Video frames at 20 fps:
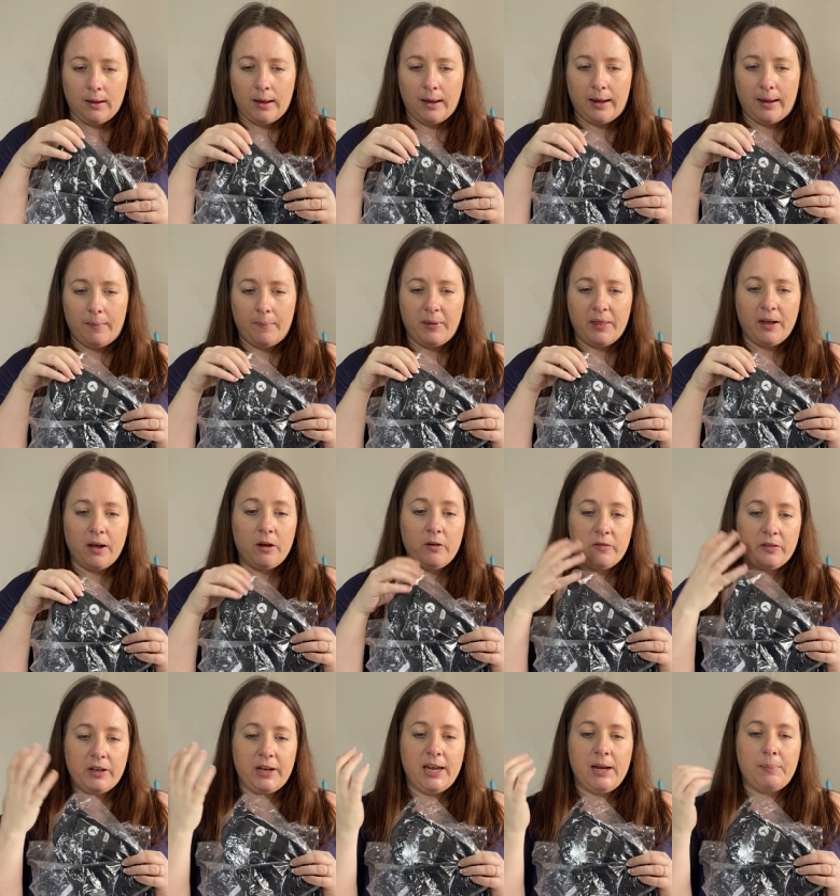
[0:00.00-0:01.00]
Uh, but they're
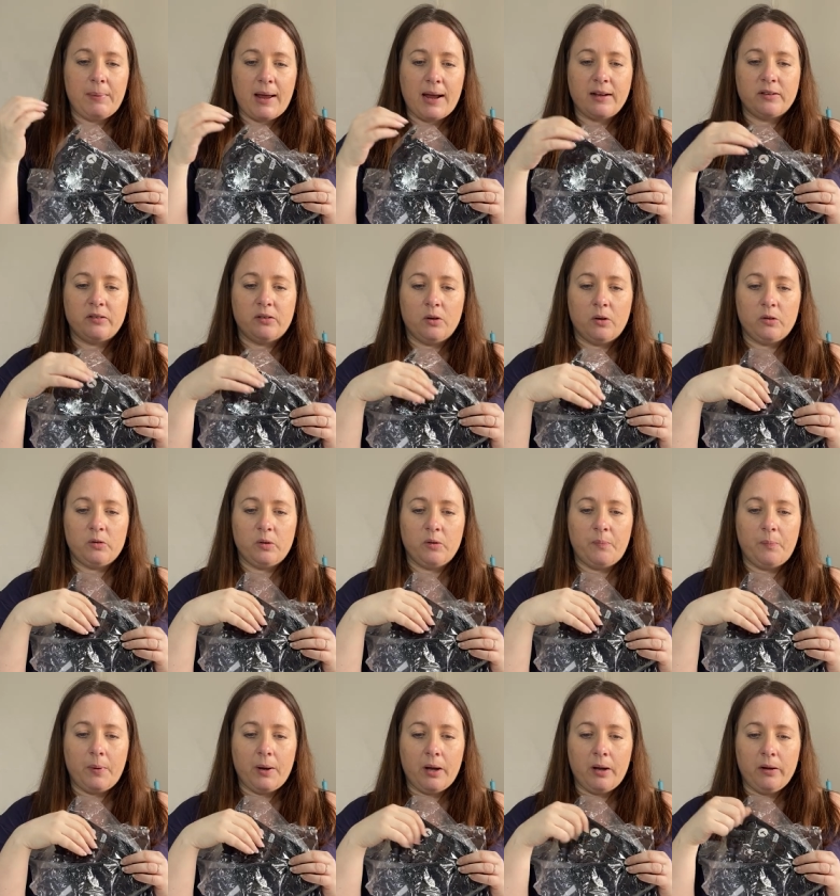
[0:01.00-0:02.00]
over the knee black socks
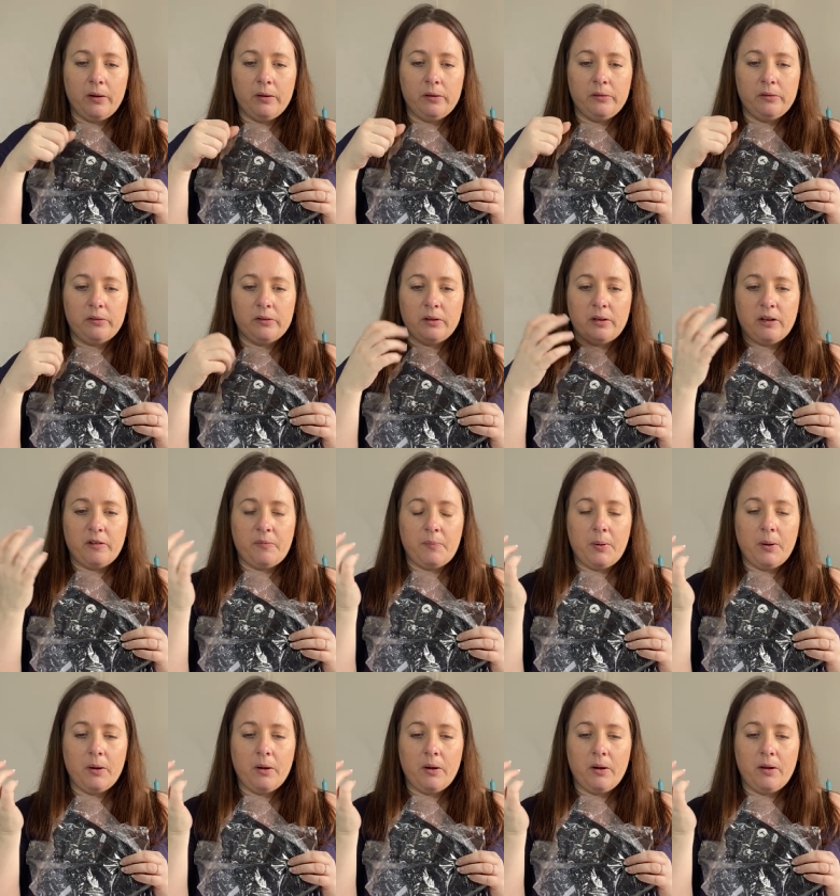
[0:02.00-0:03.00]
with bows and I've
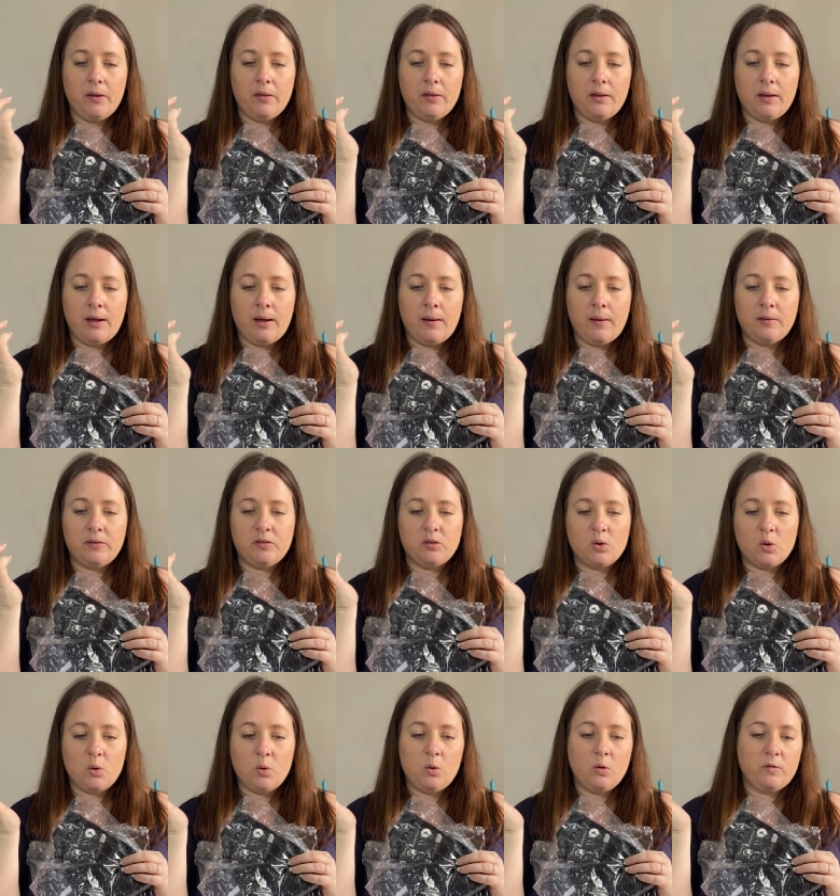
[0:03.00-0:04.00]
put uh,
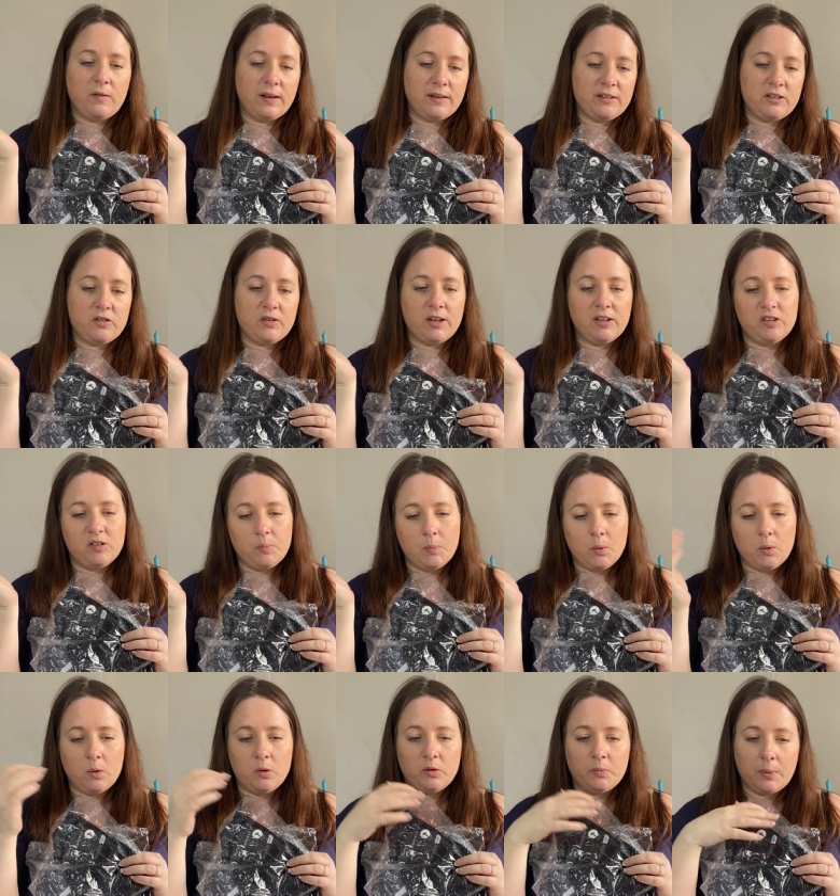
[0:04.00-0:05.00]
school, fancy dress,
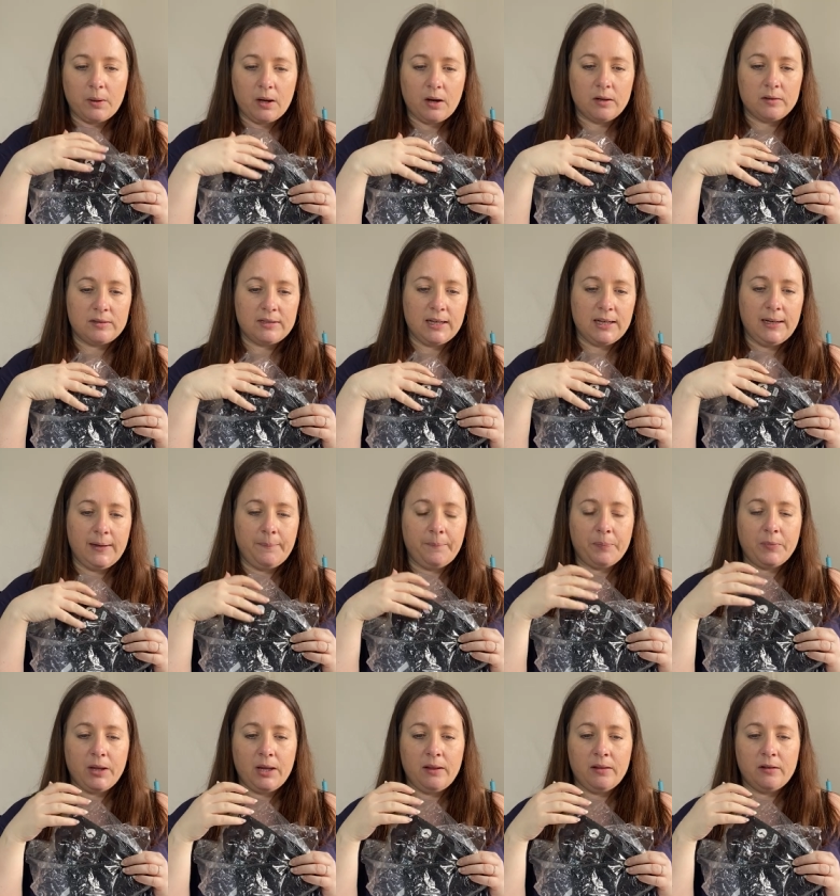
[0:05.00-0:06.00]
sports, party
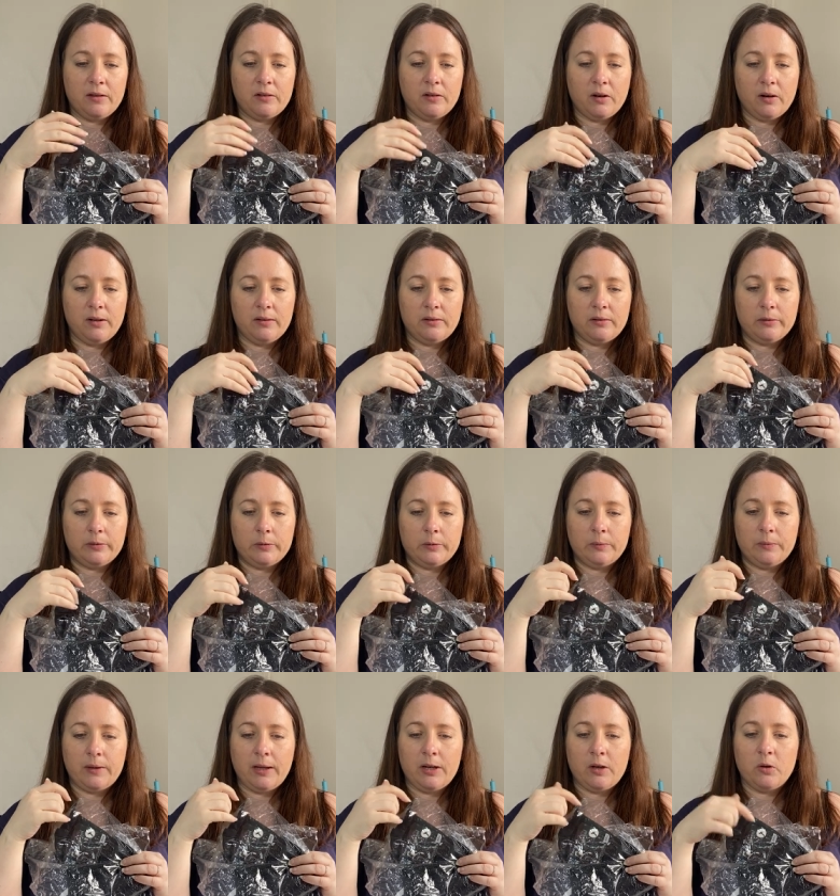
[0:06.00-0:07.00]
in the
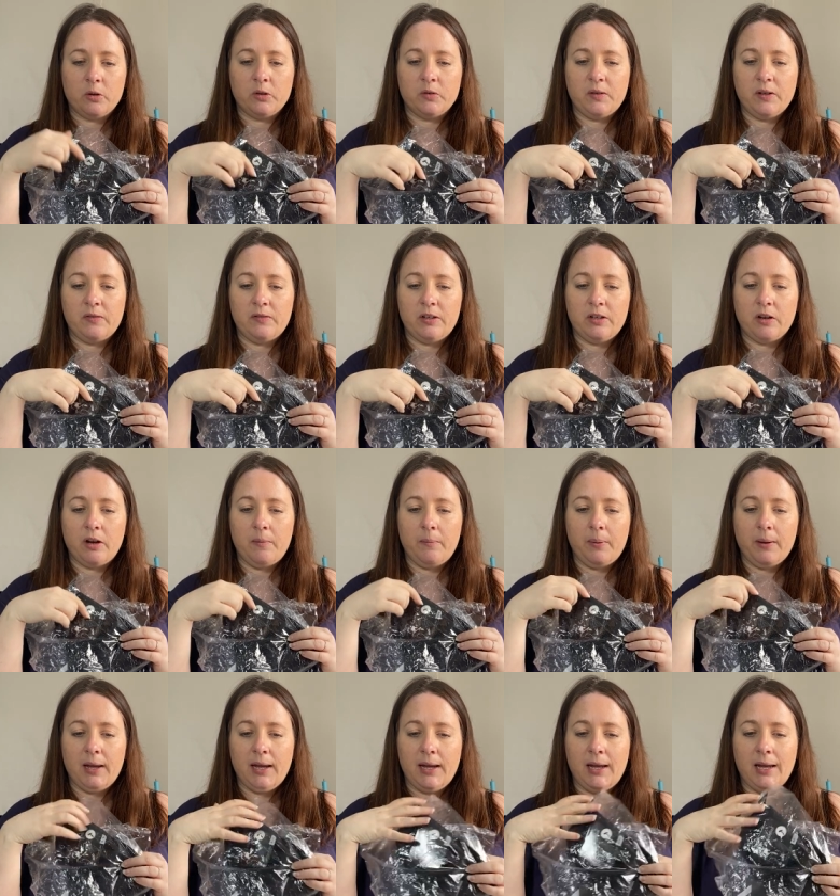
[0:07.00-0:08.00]
title. They cost
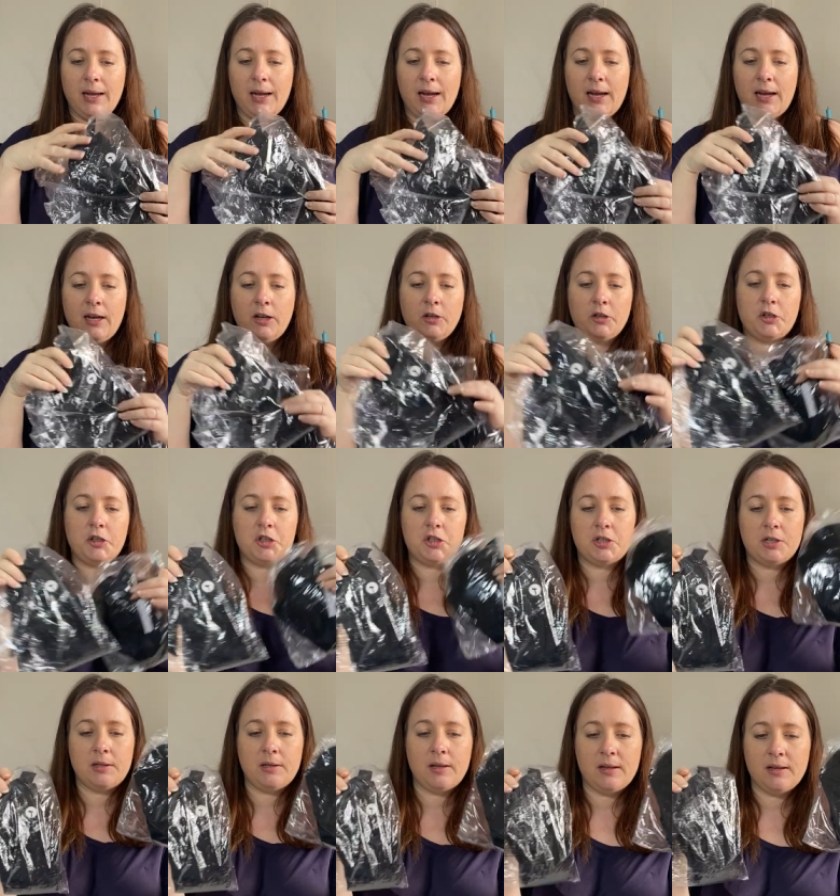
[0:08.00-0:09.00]
59p
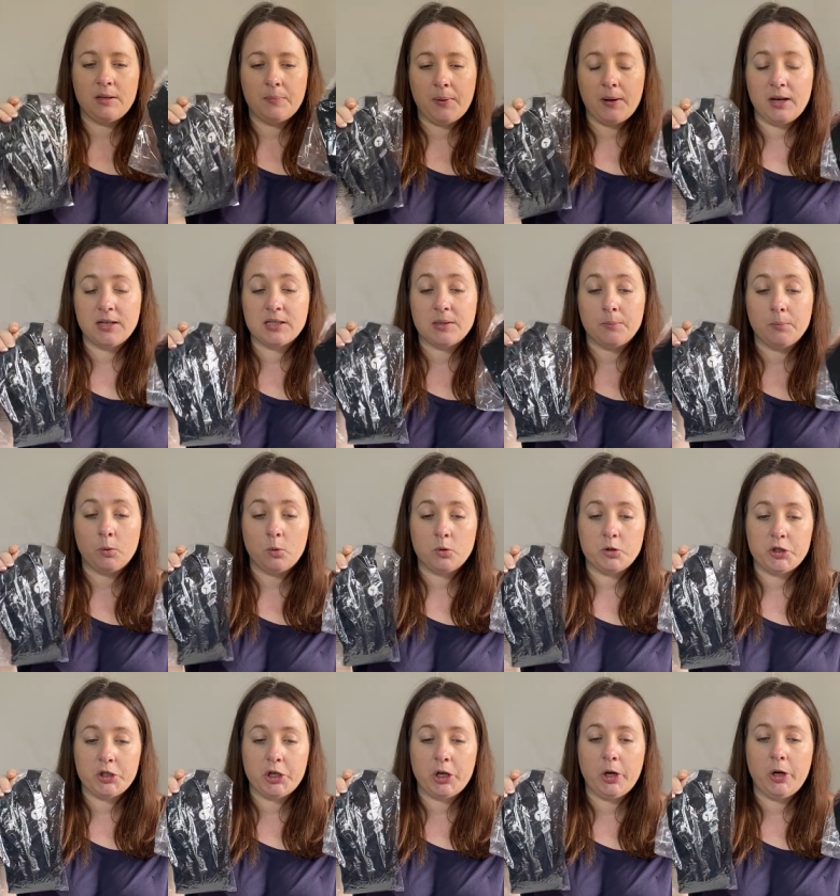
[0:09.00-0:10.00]
each and the person bought
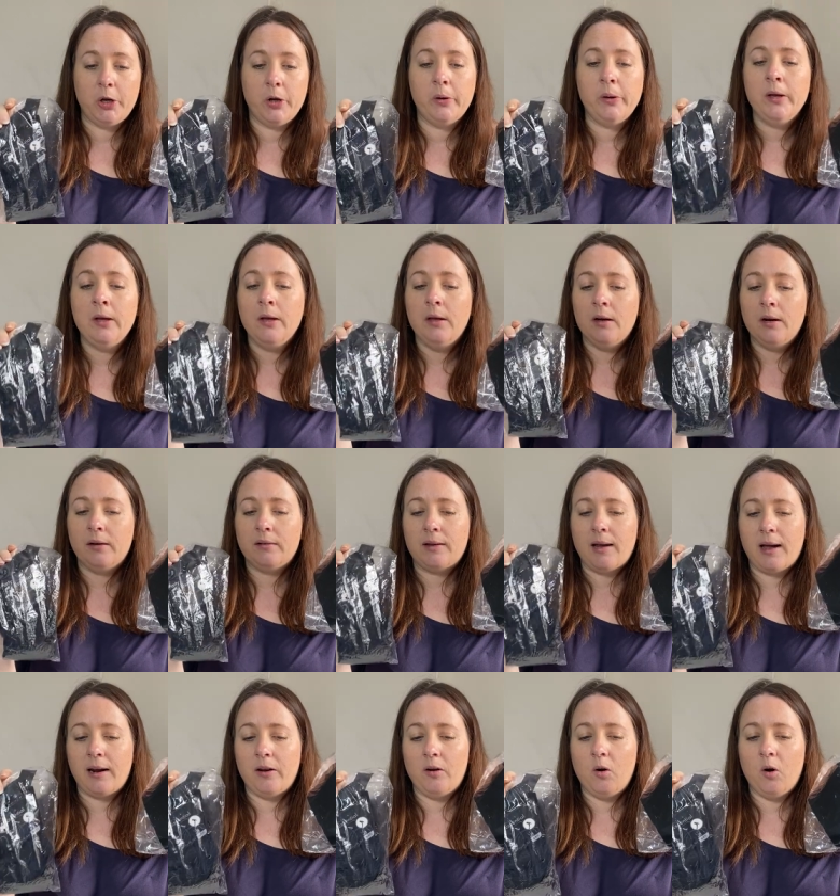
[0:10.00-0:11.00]
two because I
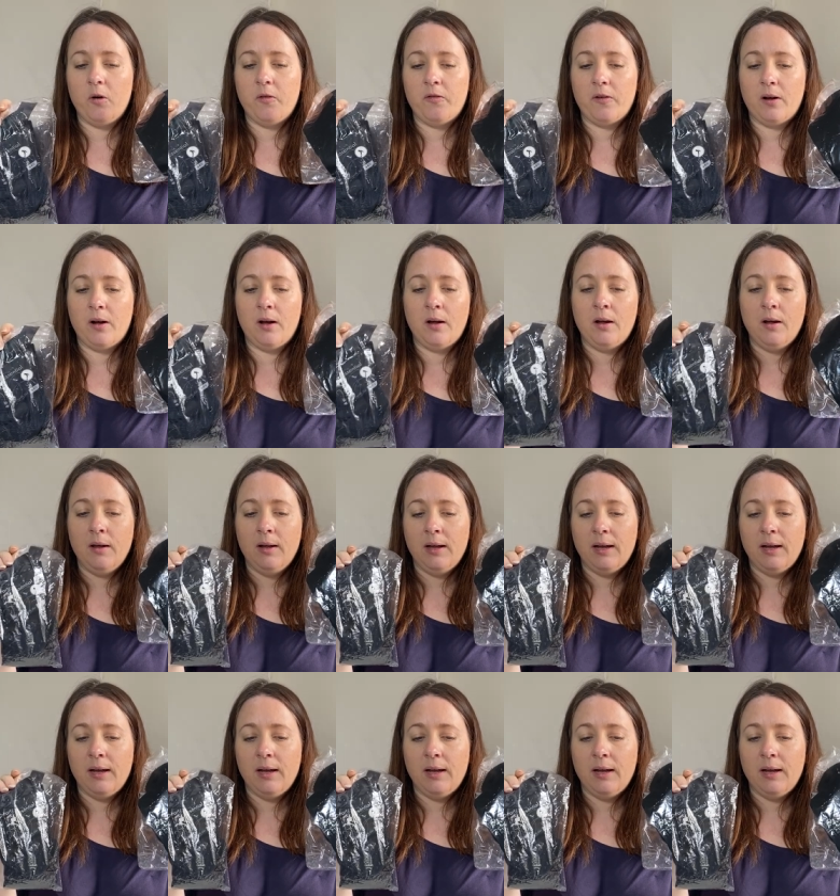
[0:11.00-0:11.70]
had an offer.